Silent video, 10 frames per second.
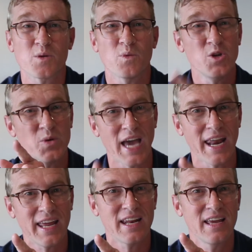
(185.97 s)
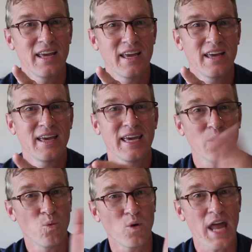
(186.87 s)
And when you get it,
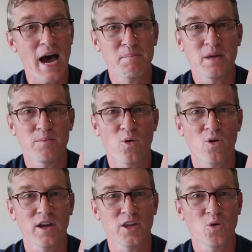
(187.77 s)
it will not be boring.